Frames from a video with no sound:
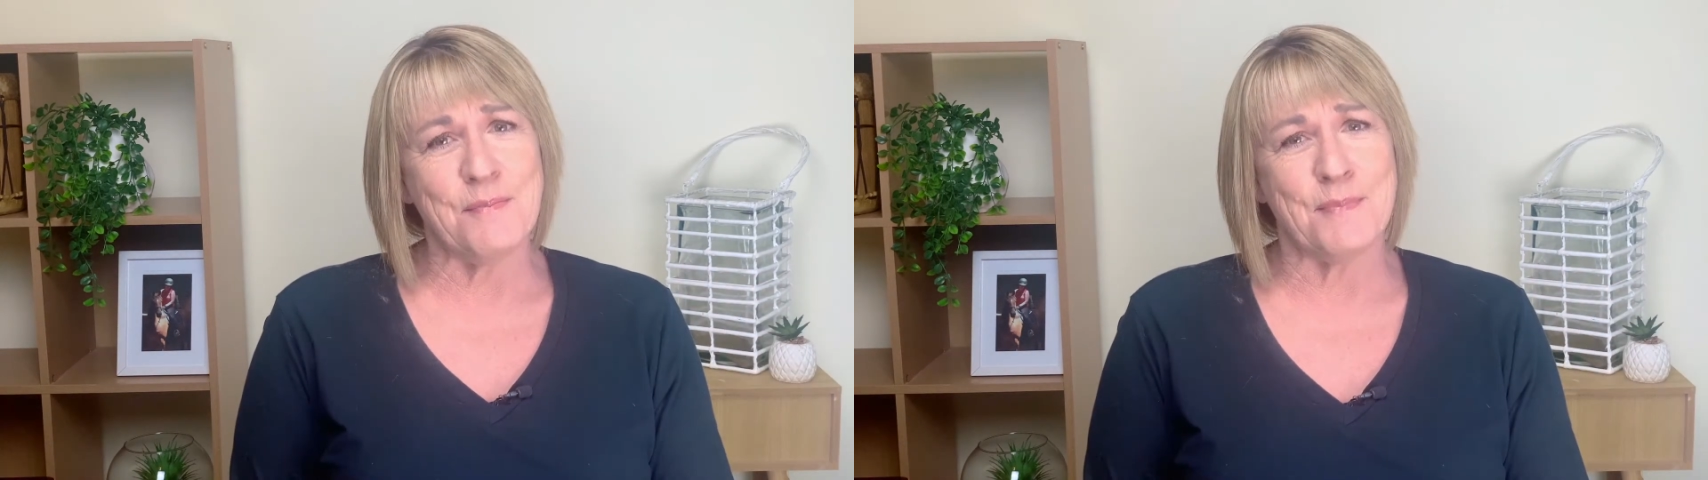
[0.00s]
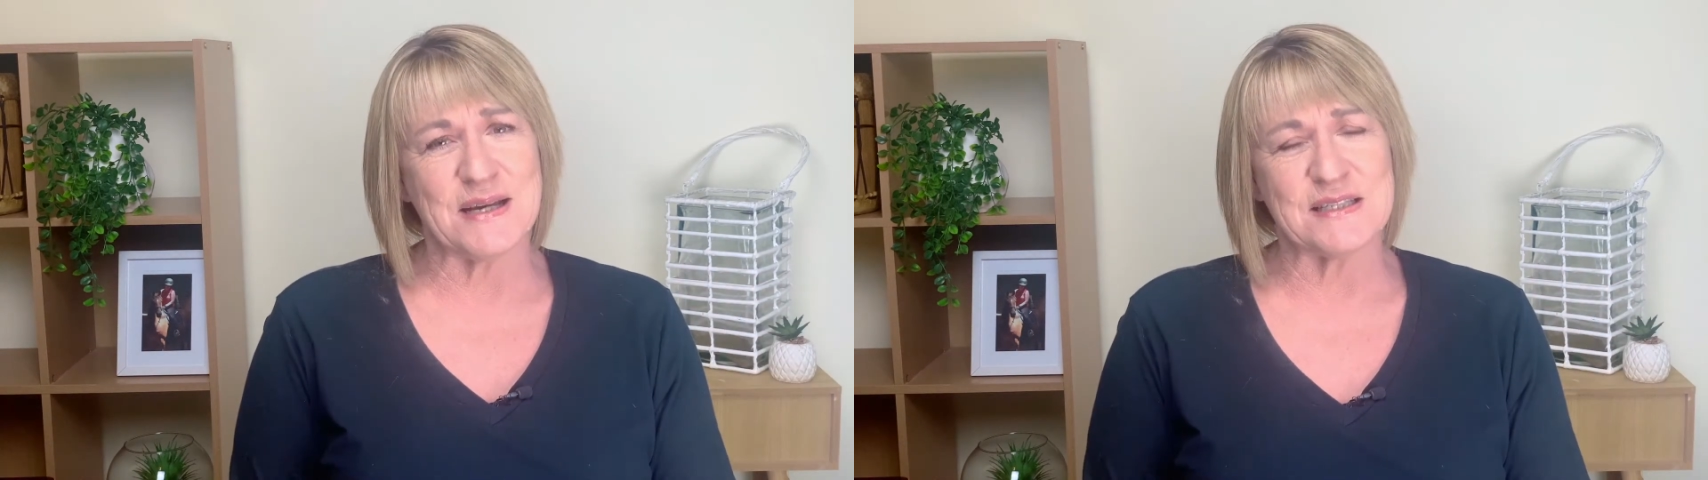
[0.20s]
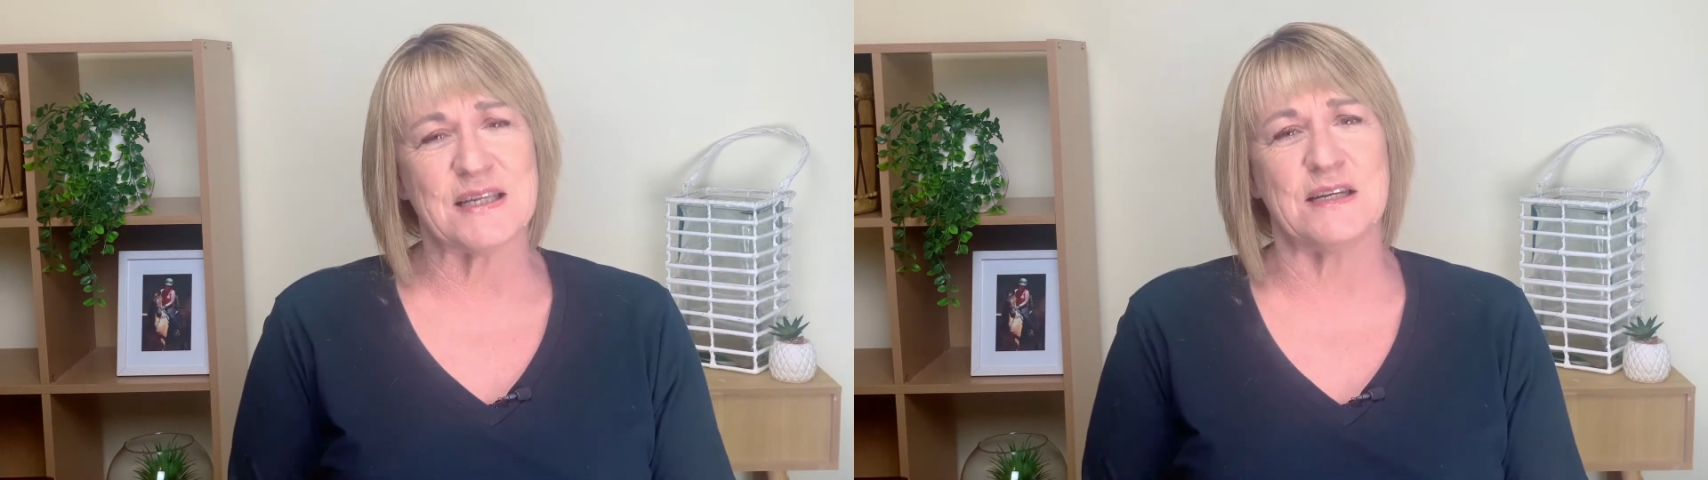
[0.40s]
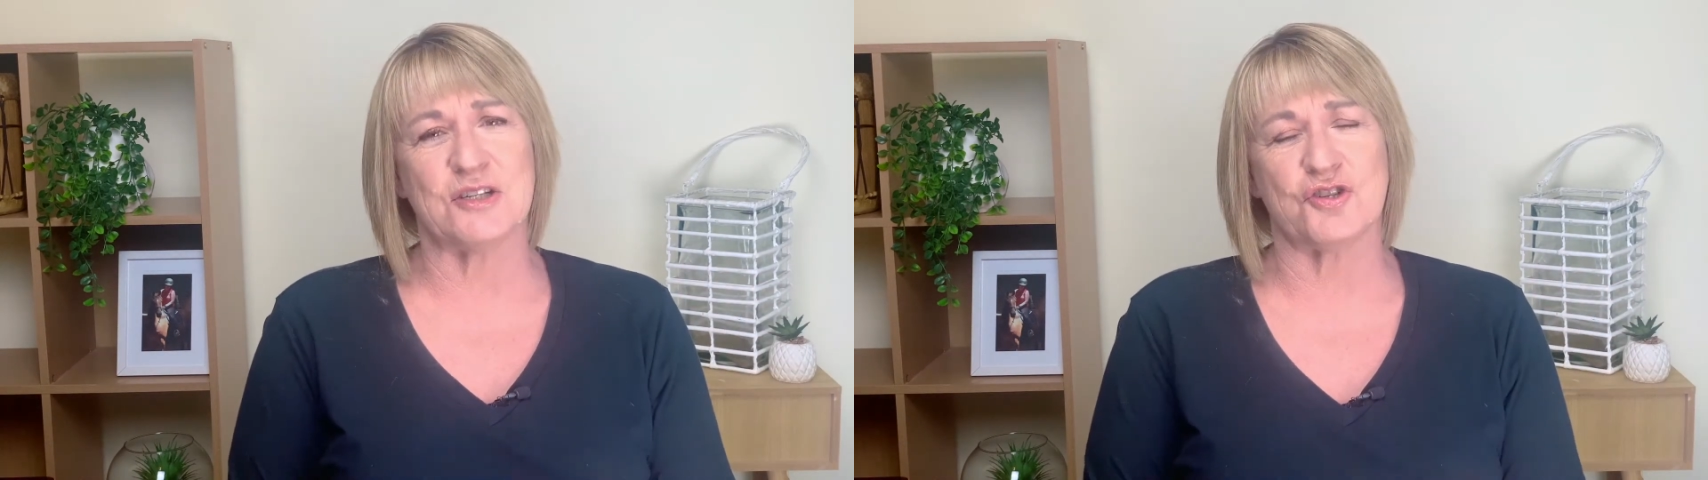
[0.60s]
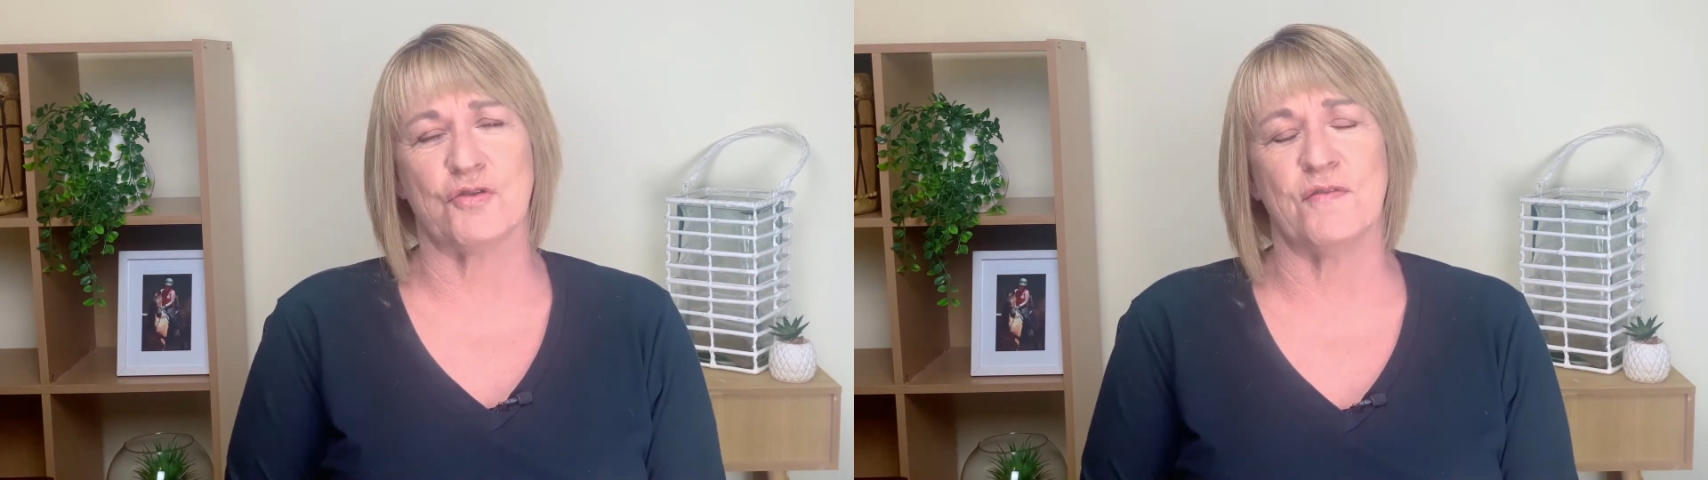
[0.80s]

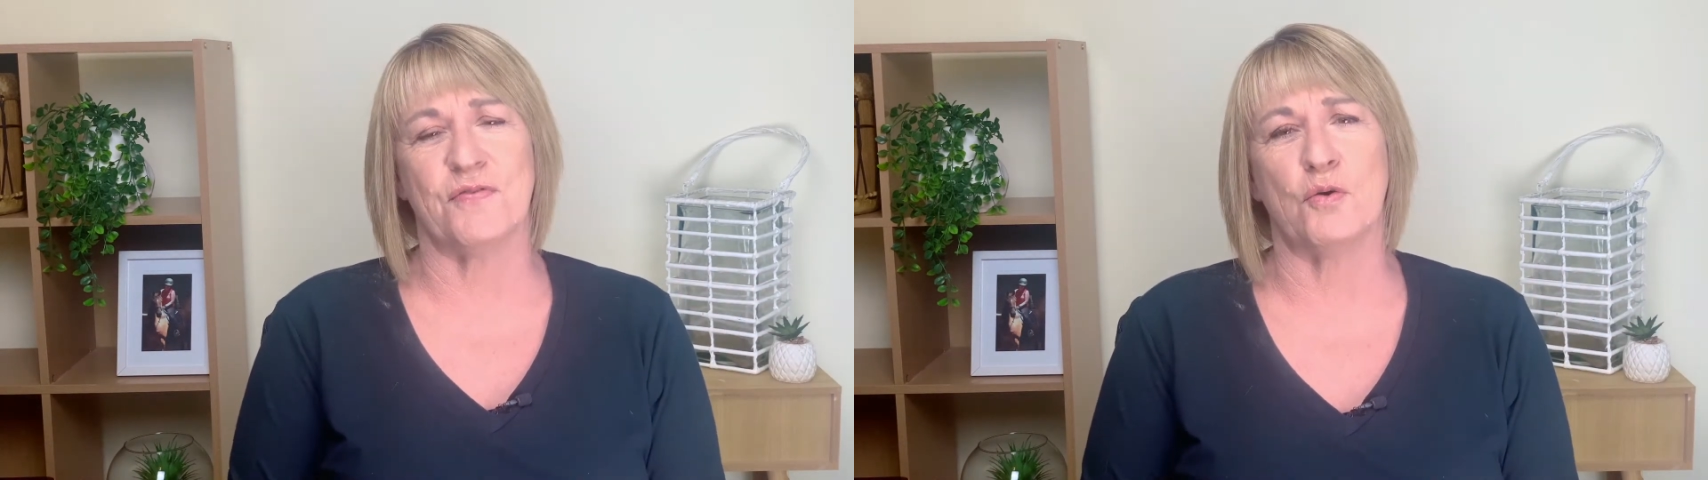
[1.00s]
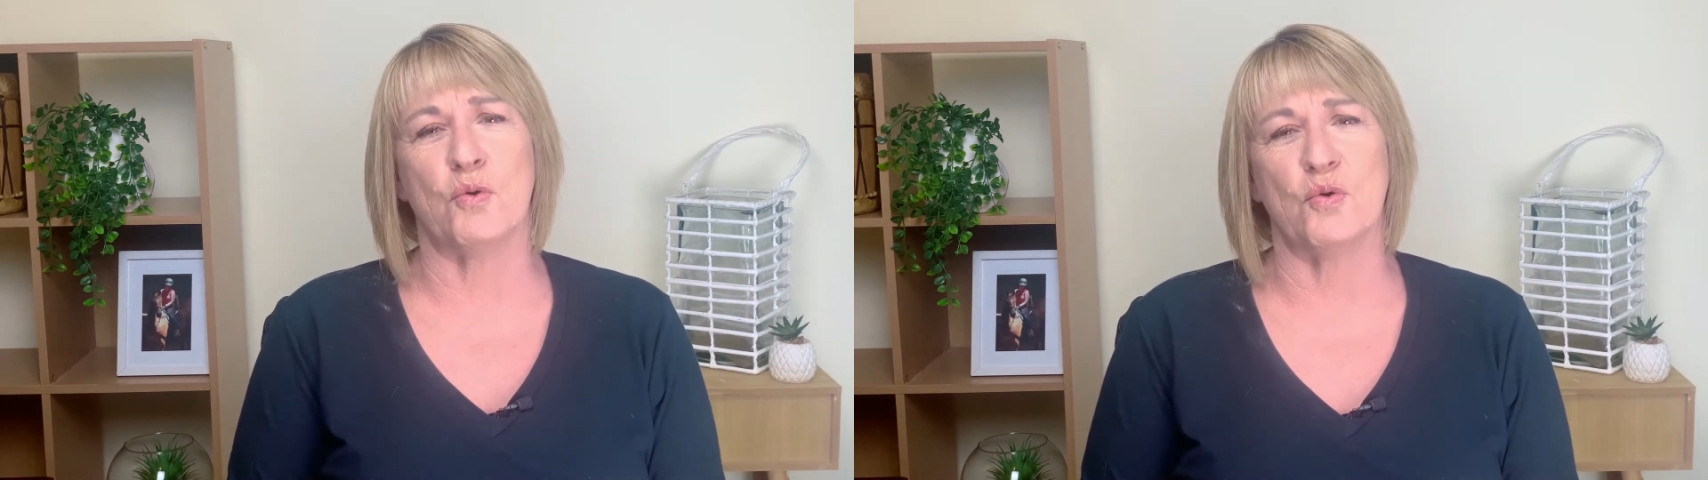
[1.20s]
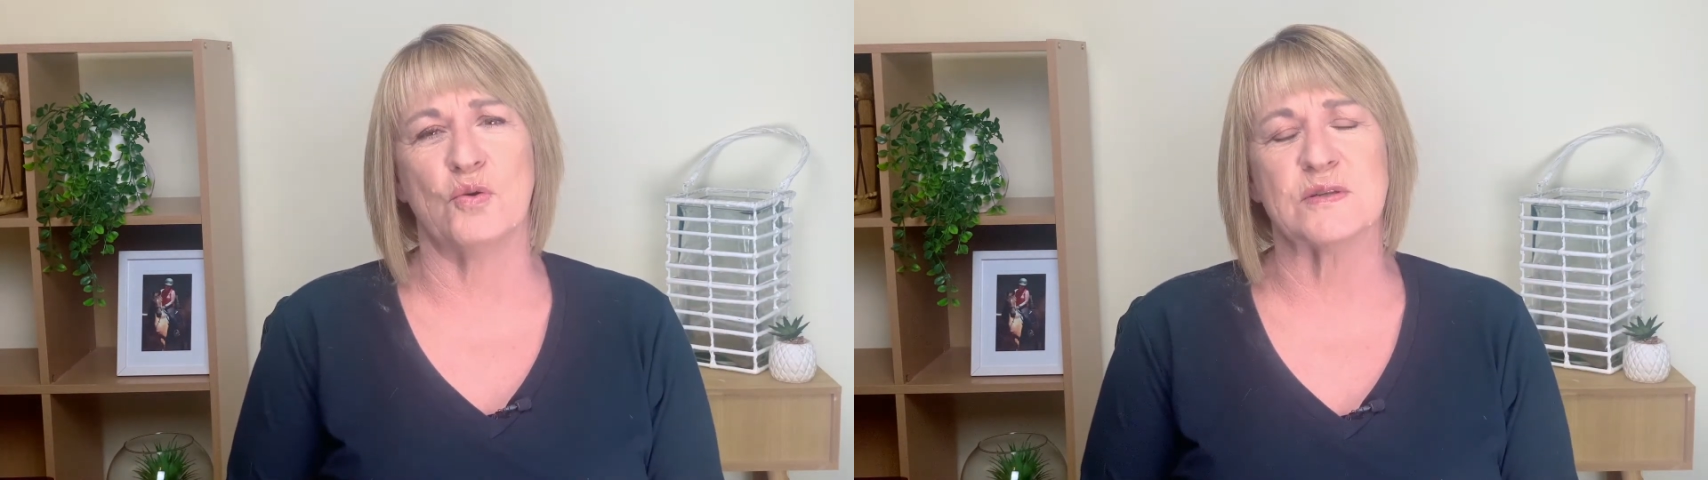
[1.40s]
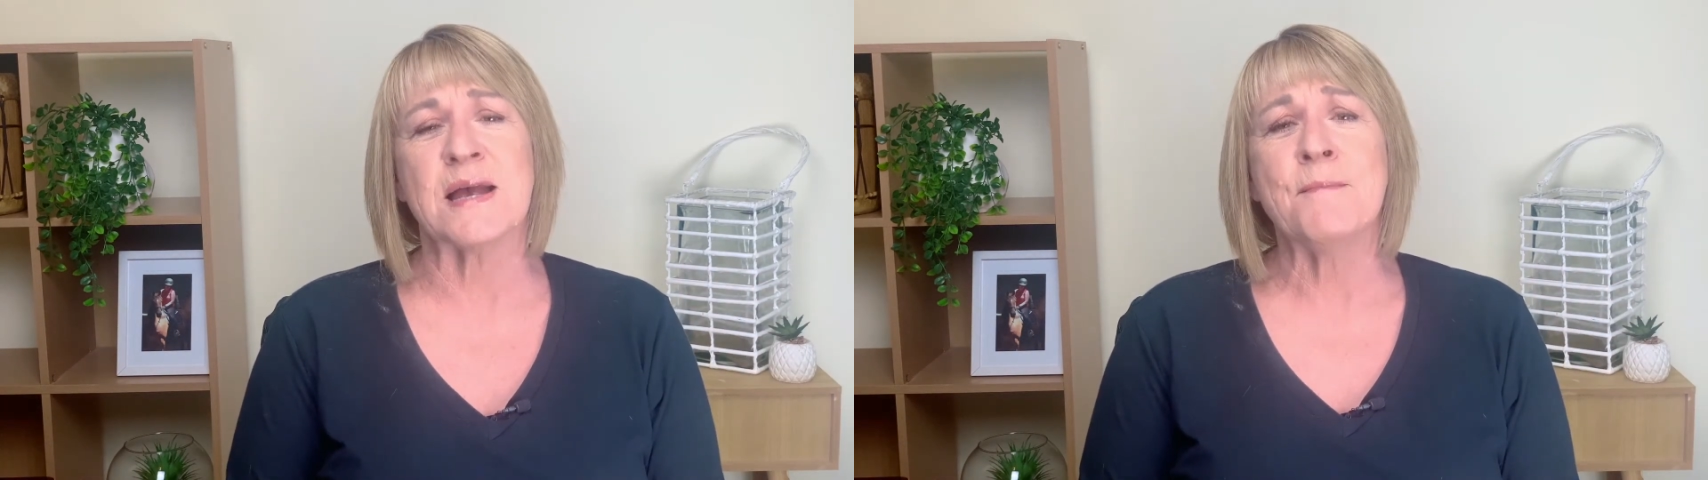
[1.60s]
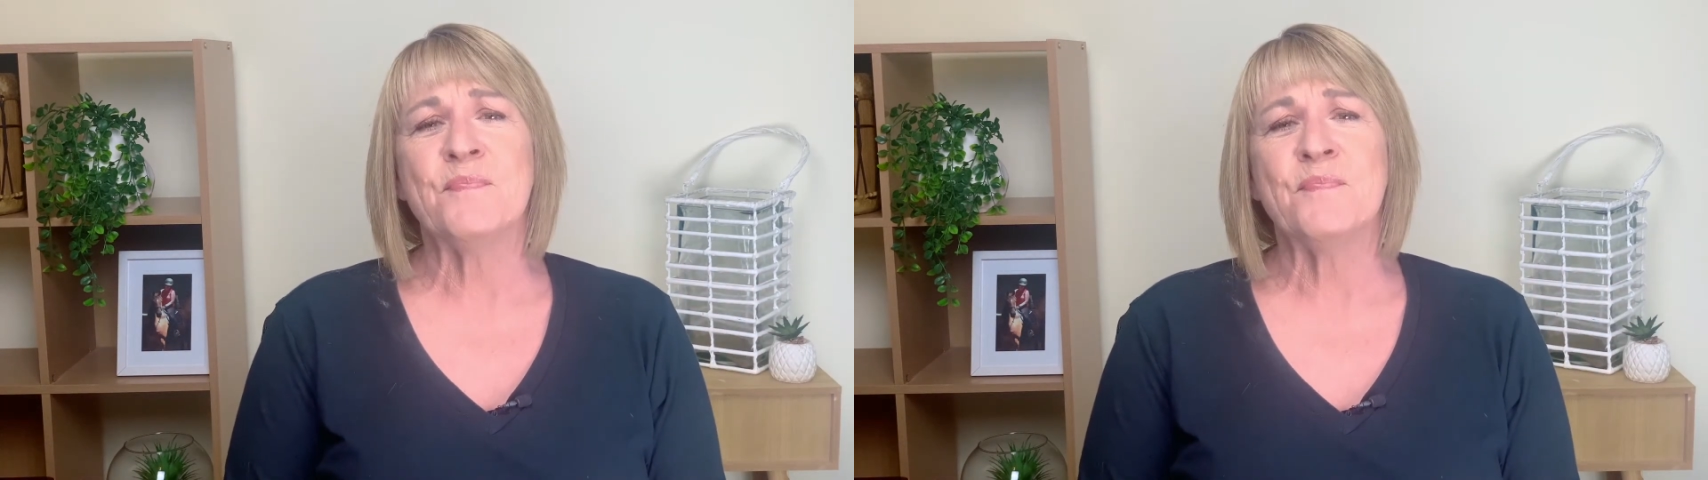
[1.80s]
musculature of the horse.